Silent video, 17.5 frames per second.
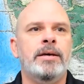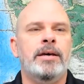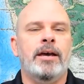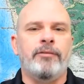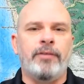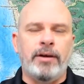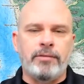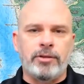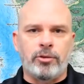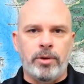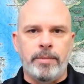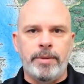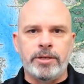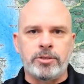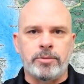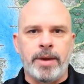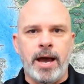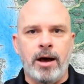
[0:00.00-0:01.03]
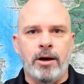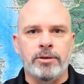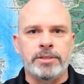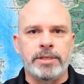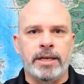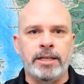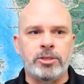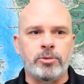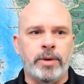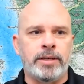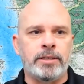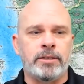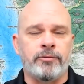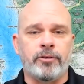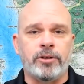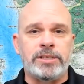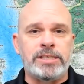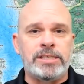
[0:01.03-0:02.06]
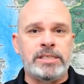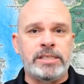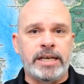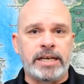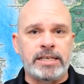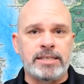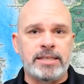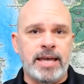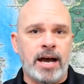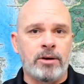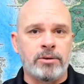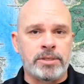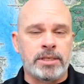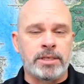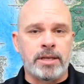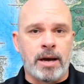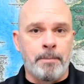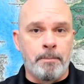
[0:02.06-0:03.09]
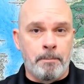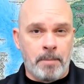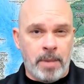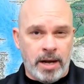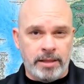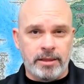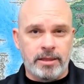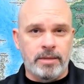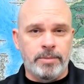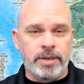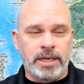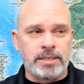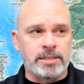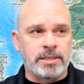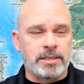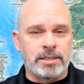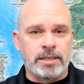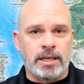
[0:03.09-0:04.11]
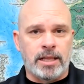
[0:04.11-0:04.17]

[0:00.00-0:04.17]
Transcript: If I have a three bedroom house and it's rented for 6,000 a month because it's a